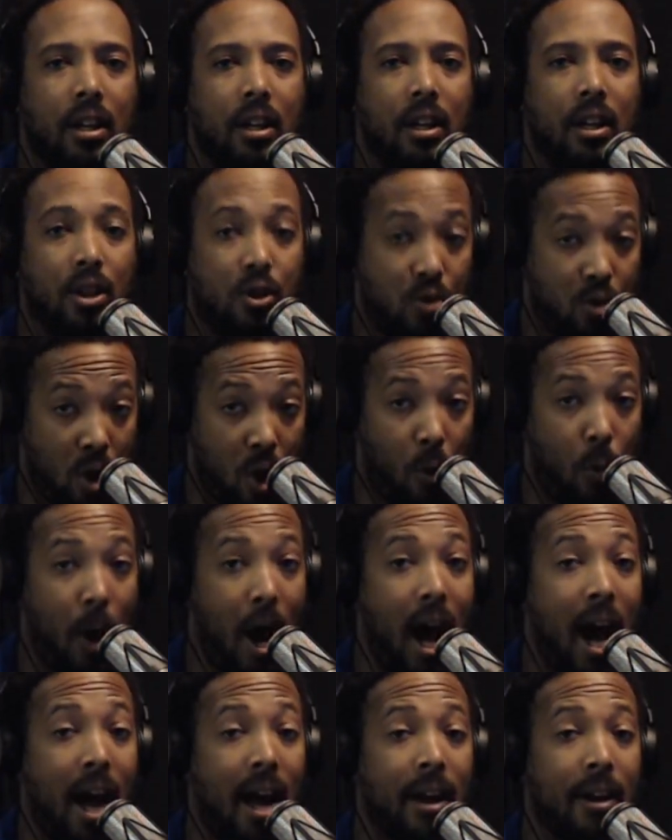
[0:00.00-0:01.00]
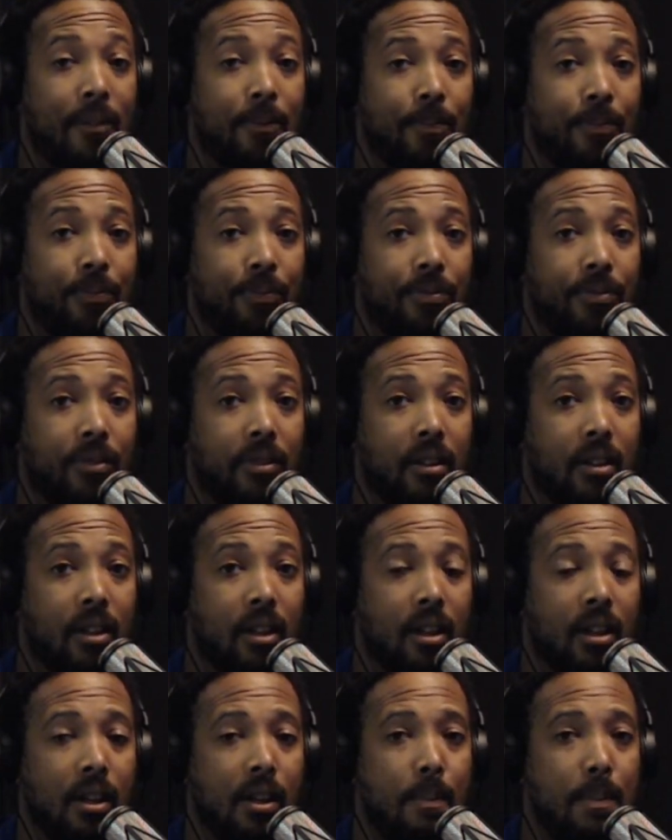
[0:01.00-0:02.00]
You know why?
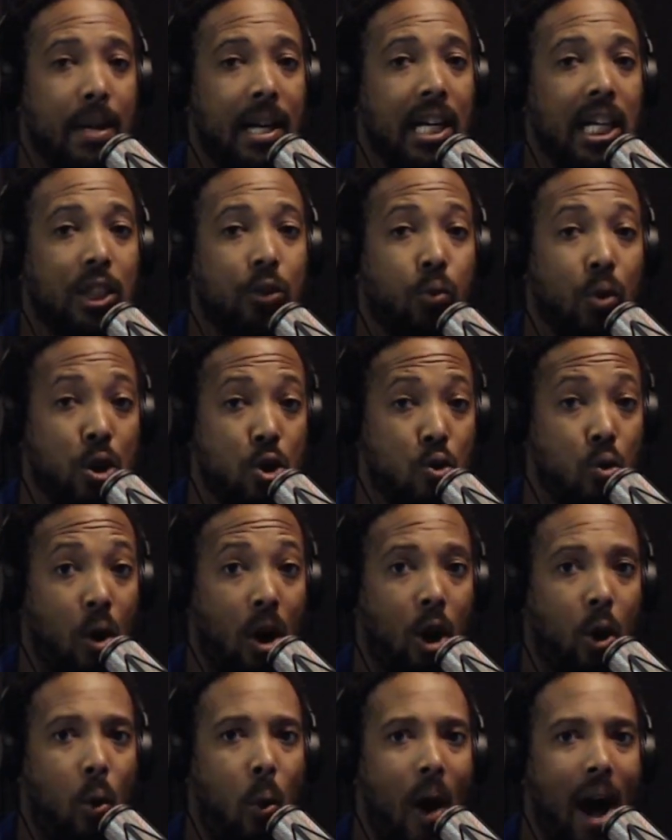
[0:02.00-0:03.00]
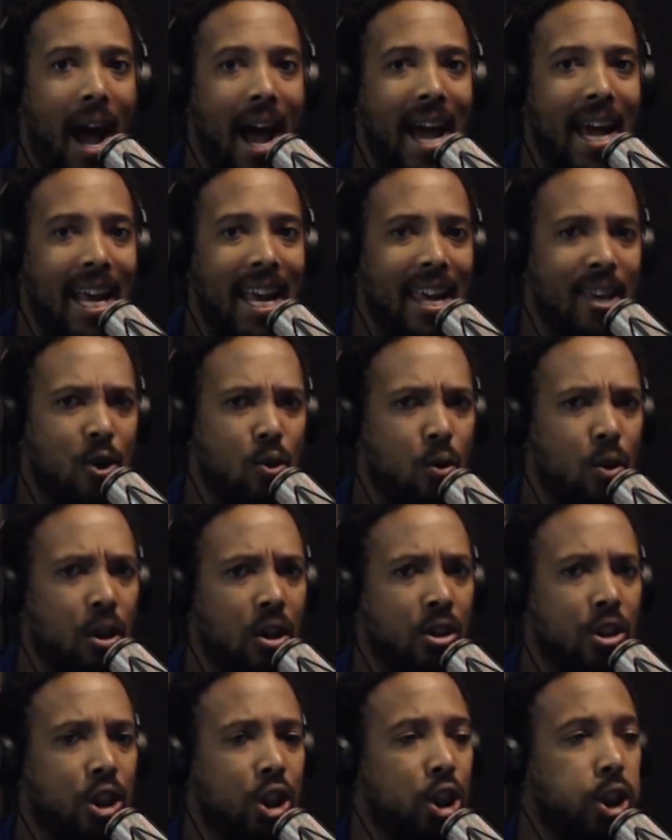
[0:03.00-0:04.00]
Because when you are quiet and you
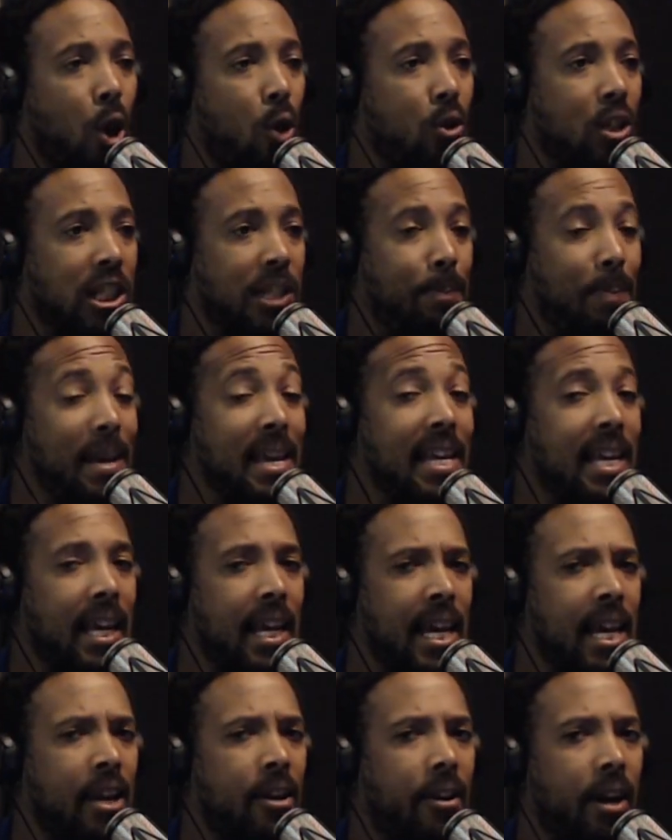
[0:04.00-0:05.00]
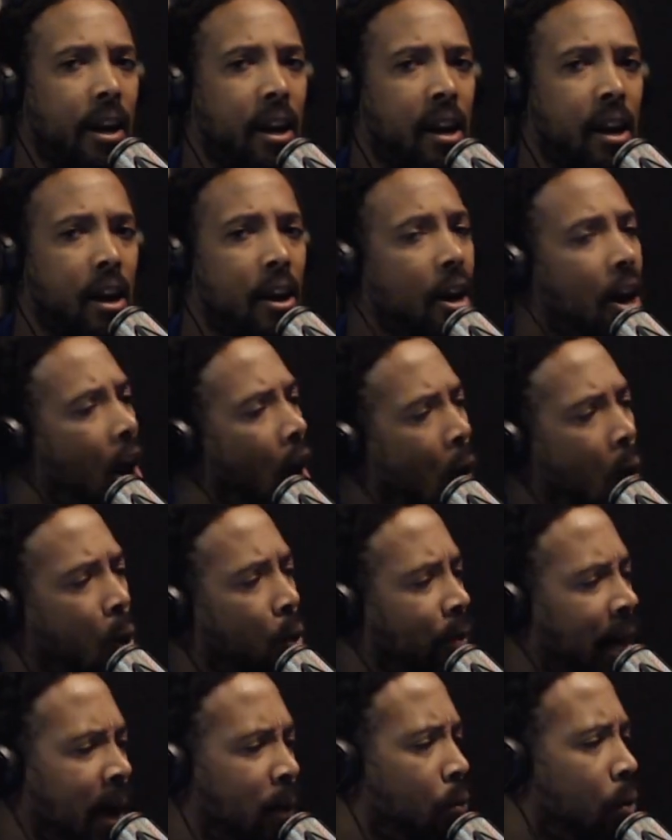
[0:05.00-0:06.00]
are slow to speak and eager to hear,
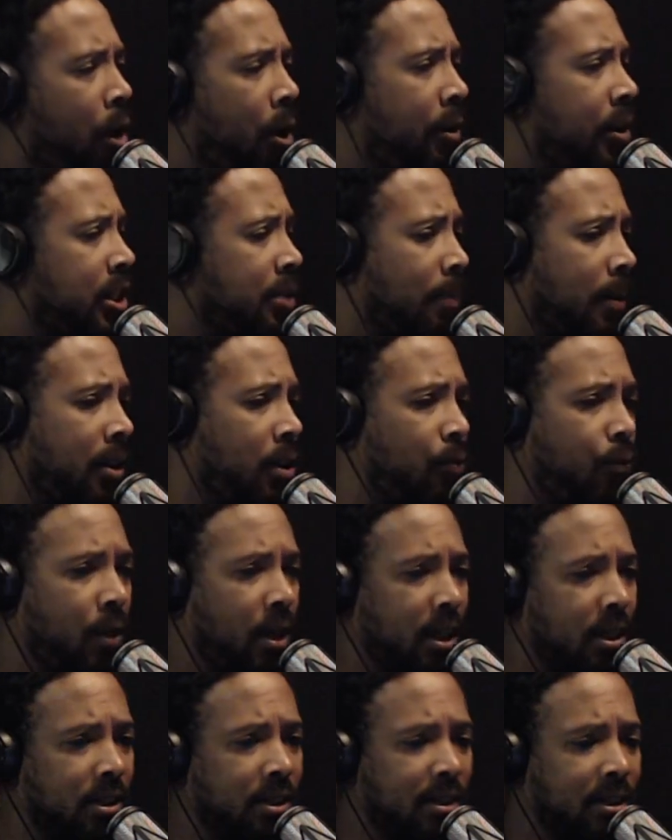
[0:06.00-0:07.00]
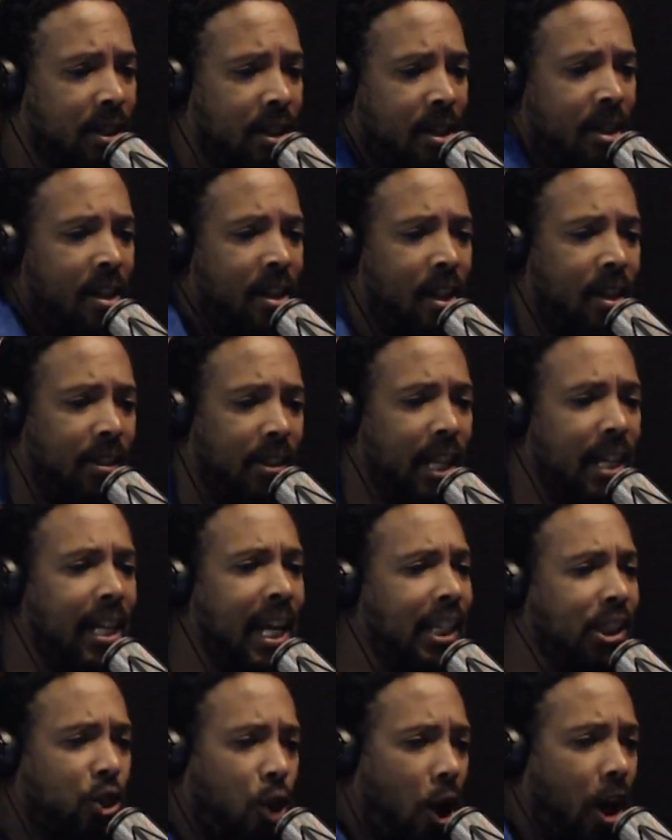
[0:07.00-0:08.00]
oh, that worries motherfuckers. Then
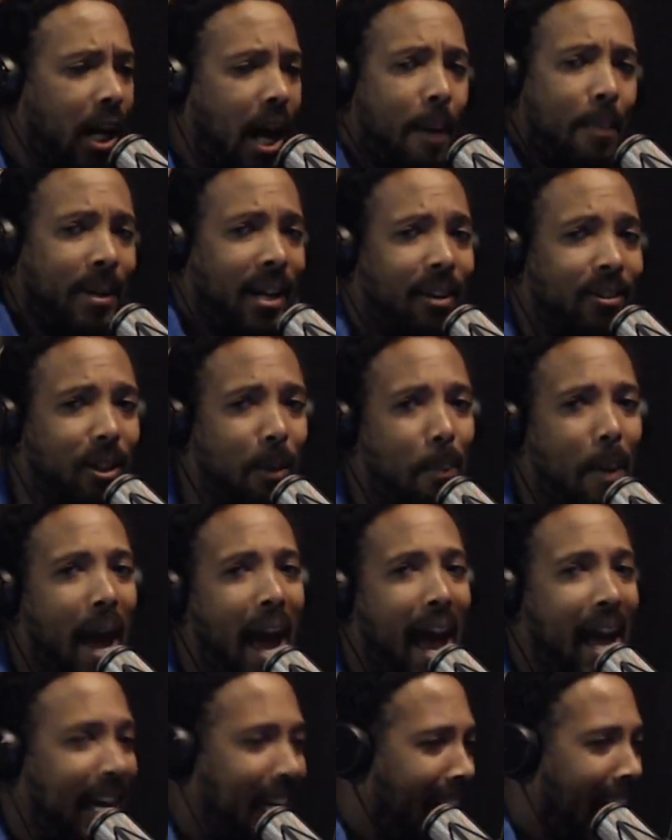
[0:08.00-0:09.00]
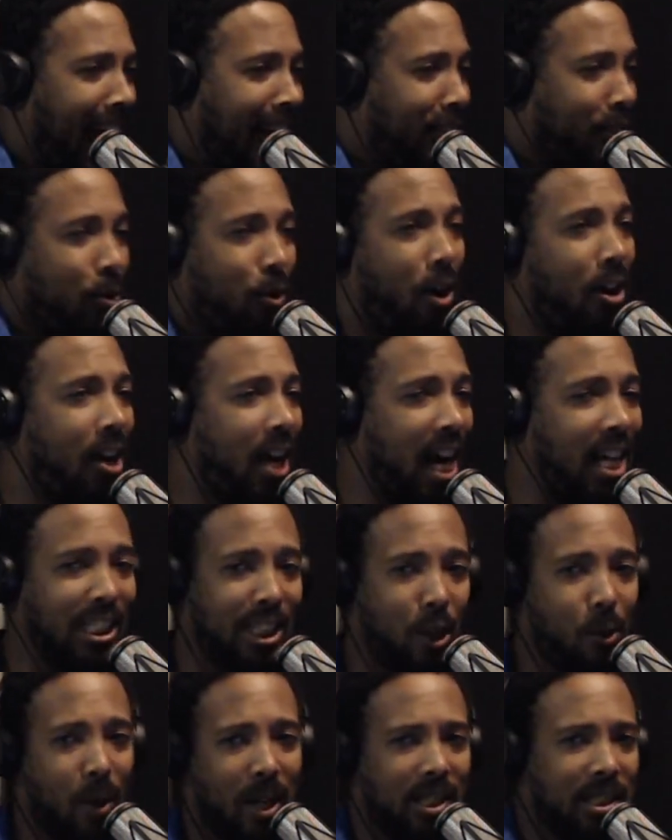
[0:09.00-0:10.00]
they start coming out the bag and ask you all kinds
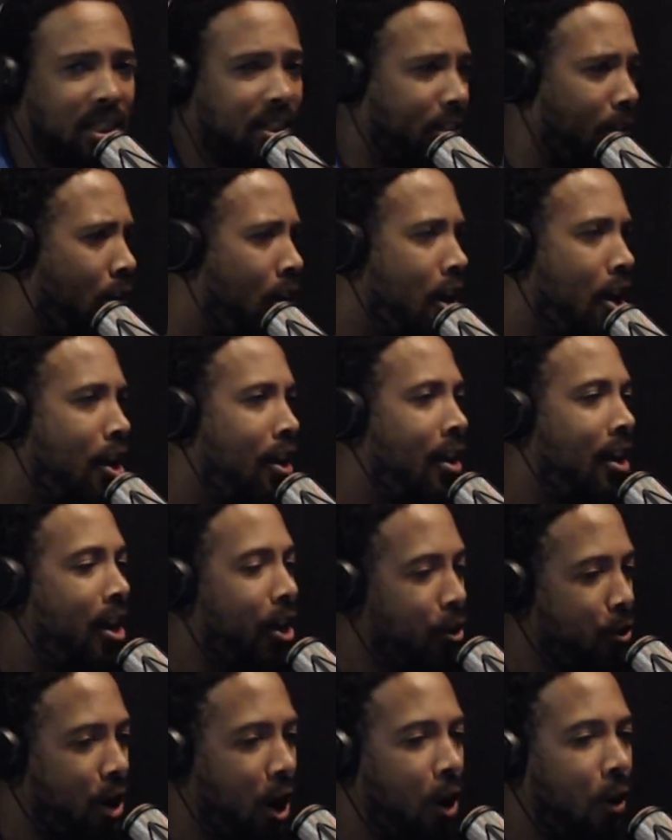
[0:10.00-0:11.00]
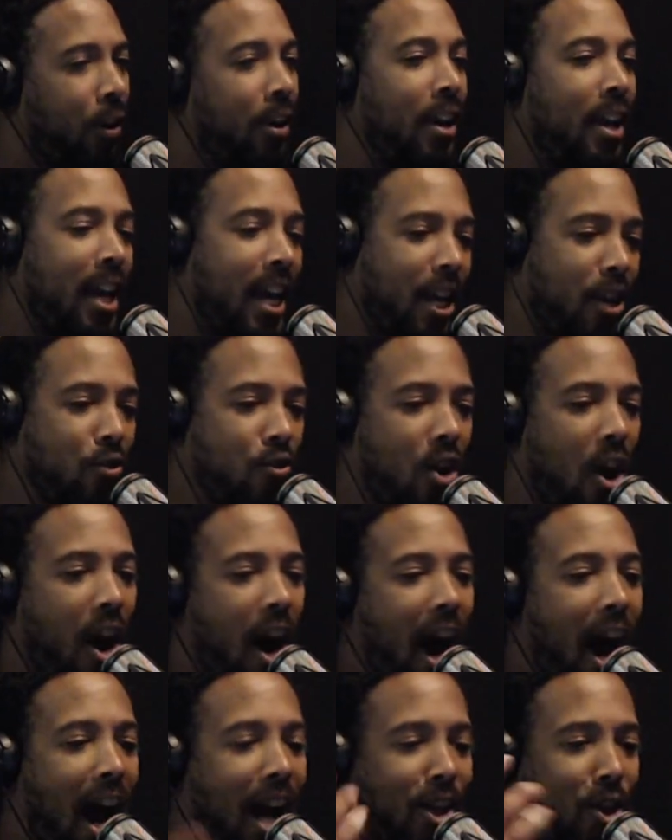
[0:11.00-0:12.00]
of questions, you know, and you know
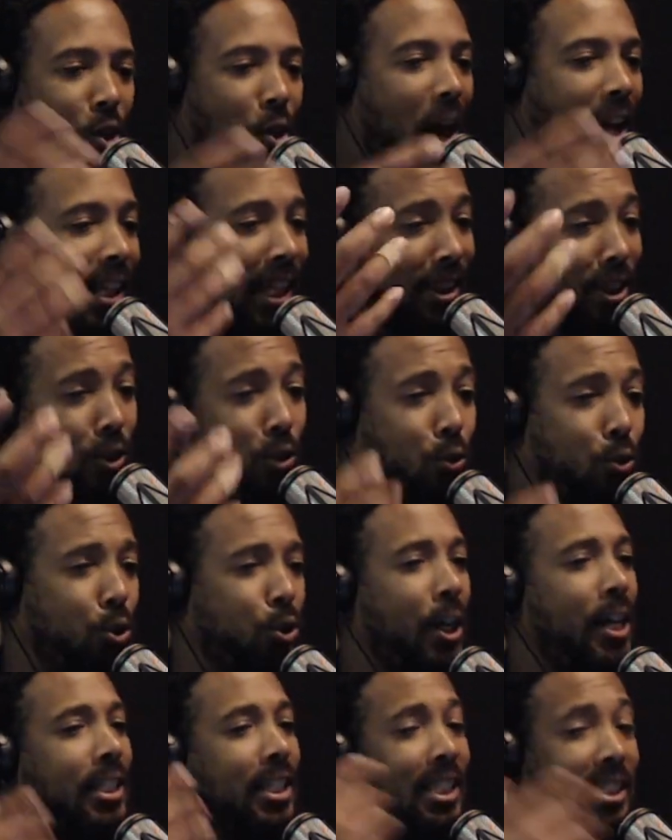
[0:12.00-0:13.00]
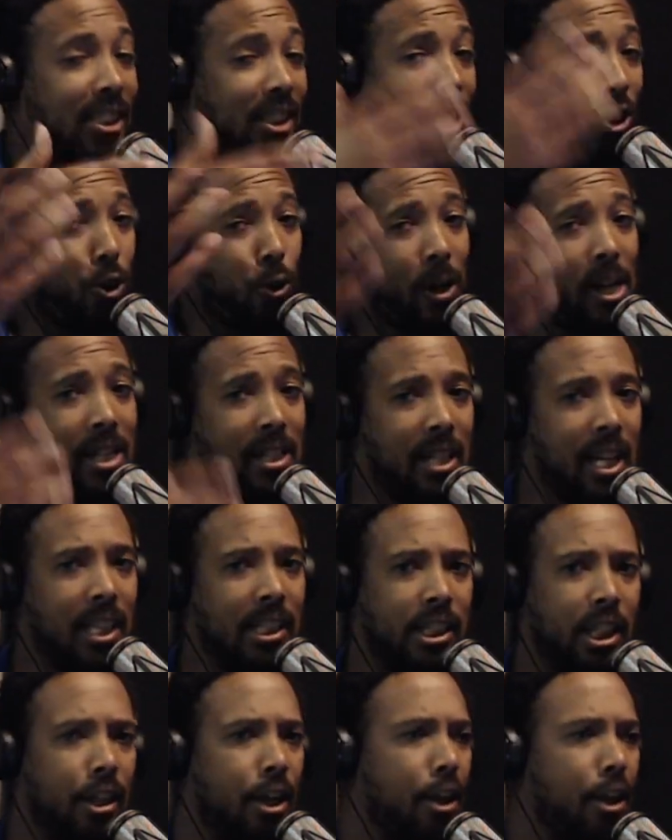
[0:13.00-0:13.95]
how I do. I like to do this is a translation.